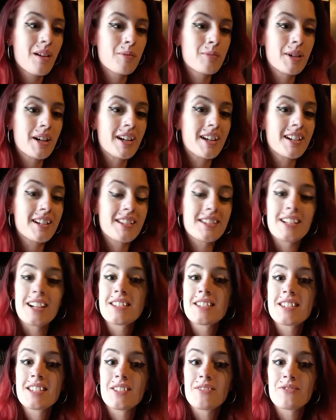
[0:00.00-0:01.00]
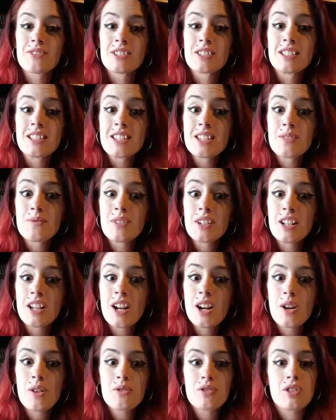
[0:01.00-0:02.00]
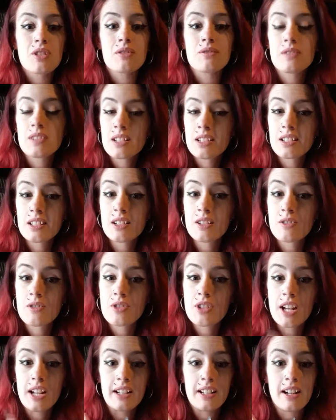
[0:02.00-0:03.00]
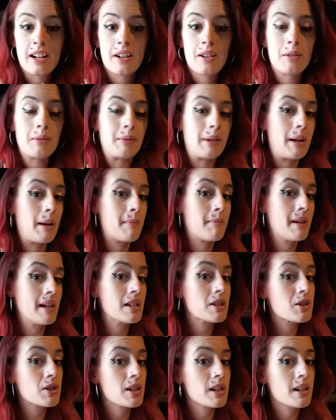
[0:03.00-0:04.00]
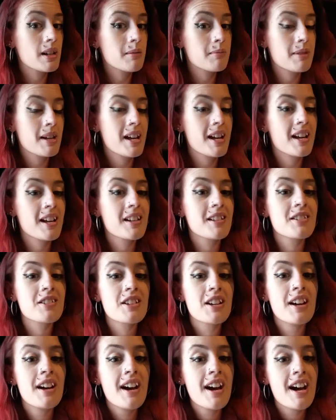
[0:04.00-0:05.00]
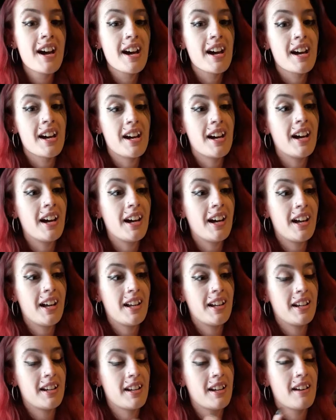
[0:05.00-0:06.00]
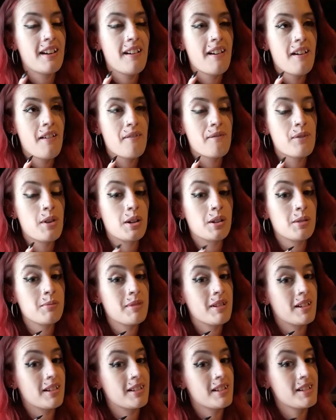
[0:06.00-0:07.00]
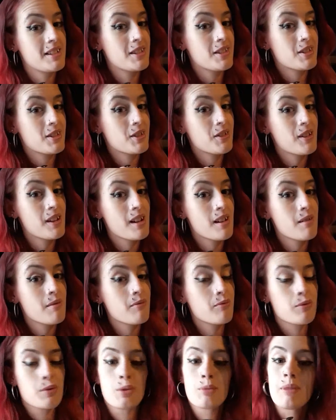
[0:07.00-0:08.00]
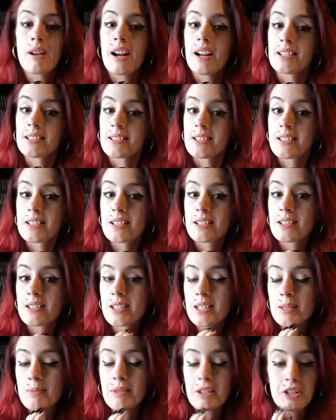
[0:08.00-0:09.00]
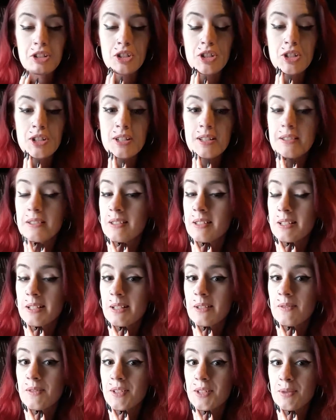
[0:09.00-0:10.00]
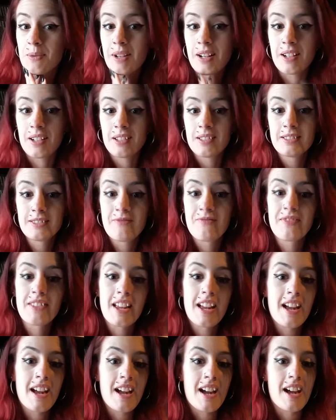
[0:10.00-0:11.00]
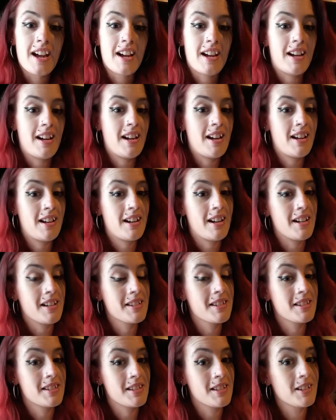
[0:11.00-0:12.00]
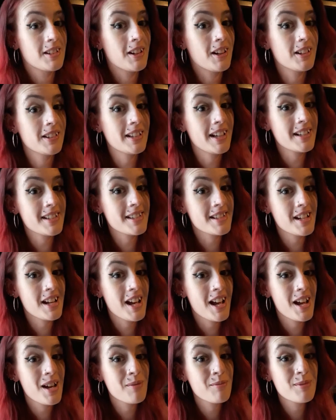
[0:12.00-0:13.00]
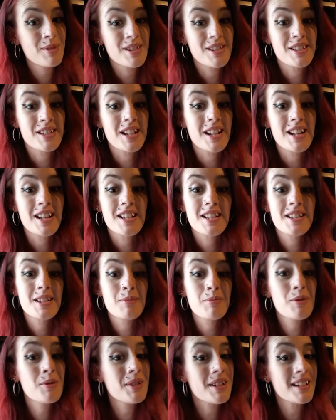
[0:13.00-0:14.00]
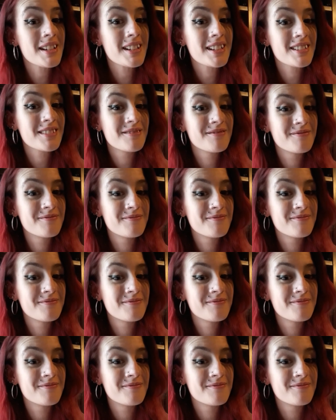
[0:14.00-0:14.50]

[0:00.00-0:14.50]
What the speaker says: But that's it for this video. Don't forget to go check out my Patreon page and follow me on Instagram for behind the scenes pictures and stuff as well. And I'll see y'all next time. Stay spooky.